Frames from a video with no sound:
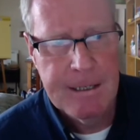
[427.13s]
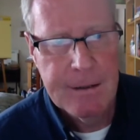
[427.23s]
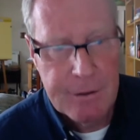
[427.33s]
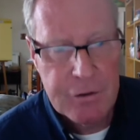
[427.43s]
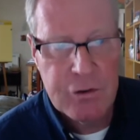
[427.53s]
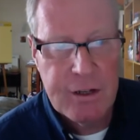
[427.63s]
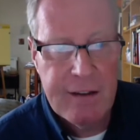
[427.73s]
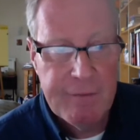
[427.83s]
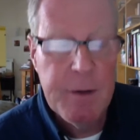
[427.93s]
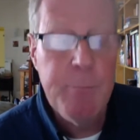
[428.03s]
This
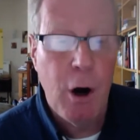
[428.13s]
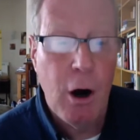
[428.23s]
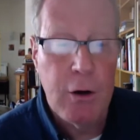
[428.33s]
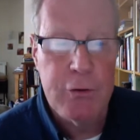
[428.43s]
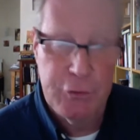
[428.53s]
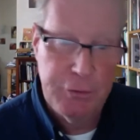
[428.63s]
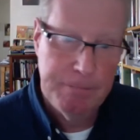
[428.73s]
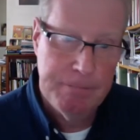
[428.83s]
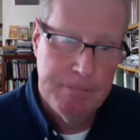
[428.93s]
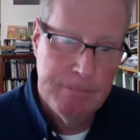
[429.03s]
gave me pause.
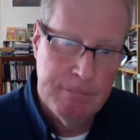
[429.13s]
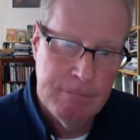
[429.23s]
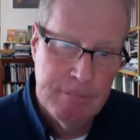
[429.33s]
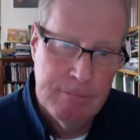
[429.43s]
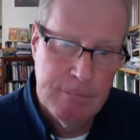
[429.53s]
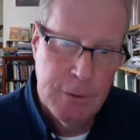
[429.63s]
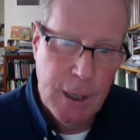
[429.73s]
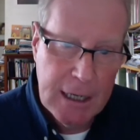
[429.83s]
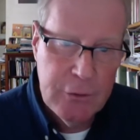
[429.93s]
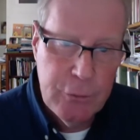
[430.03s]

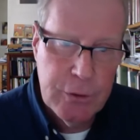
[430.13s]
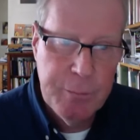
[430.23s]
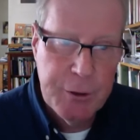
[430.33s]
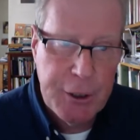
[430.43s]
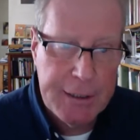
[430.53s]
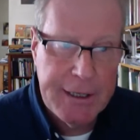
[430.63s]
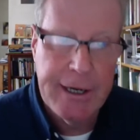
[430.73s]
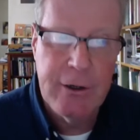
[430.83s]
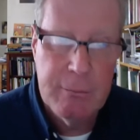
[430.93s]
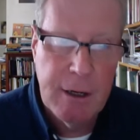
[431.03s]
I do admit I
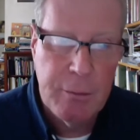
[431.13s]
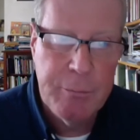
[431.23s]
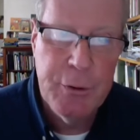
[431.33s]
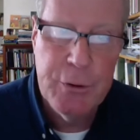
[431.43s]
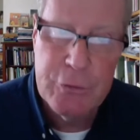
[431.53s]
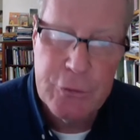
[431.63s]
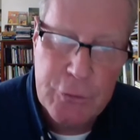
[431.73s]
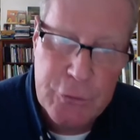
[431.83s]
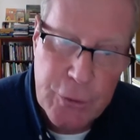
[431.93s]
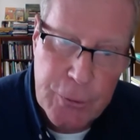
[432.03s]
care about
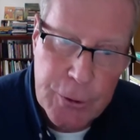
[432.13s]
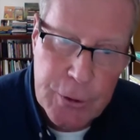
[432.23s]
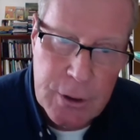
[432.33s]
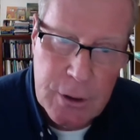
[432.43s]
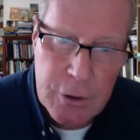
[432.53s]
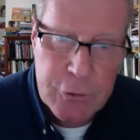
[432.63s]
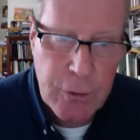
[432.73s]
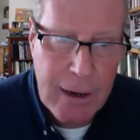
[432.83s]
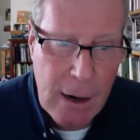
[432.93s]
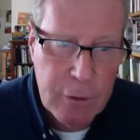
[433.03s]
appearances. So
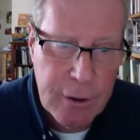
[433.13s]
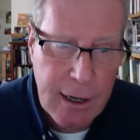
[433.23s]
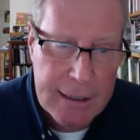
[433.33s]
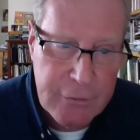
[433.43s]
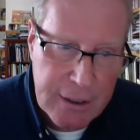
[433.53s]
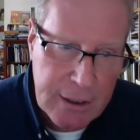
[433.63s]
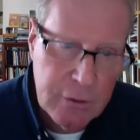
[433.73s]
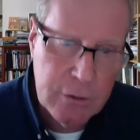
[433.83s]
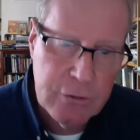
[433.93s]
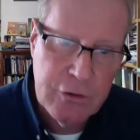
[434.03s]
how could I take
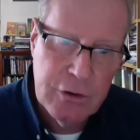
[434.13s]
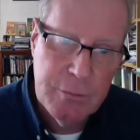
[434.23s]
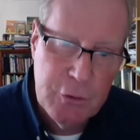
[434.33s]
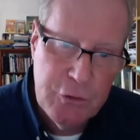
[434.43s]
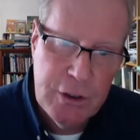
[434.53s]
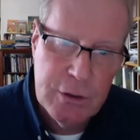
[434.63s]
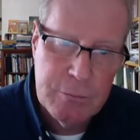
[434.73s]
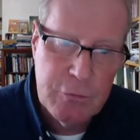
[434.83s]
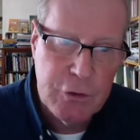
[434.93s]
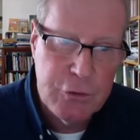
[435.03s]
notes in a museum
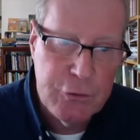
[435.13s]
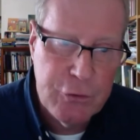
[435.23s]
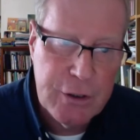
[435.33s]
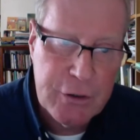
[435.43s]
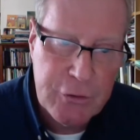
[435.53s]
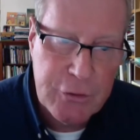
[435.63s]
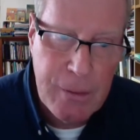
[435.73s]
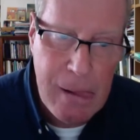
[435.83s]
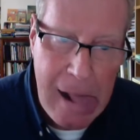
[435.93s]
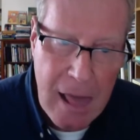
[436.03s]
such as this
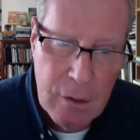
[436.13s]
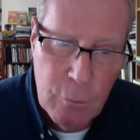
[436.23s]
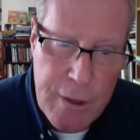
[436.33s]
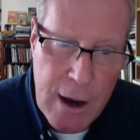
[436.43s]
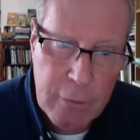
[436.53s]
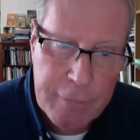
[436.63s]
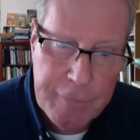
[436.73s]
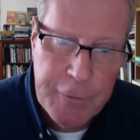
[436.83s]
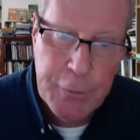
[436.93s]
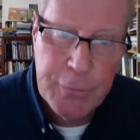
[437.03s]
without a
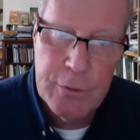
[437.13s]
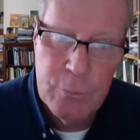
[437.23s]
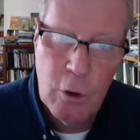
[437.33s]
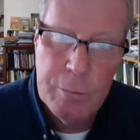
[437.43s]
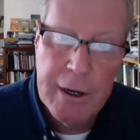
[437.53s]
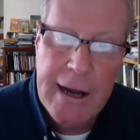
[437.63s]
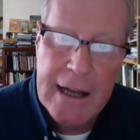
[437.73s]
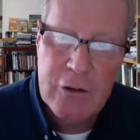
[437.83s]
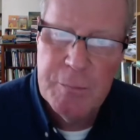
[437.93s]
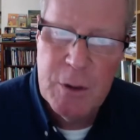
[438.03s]
fear that one might
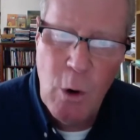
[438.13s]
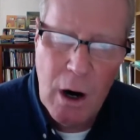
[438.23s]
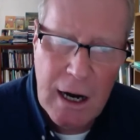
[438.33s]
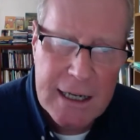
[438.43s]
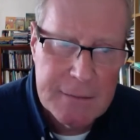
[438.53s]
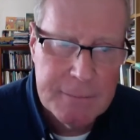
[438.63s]
ask me why?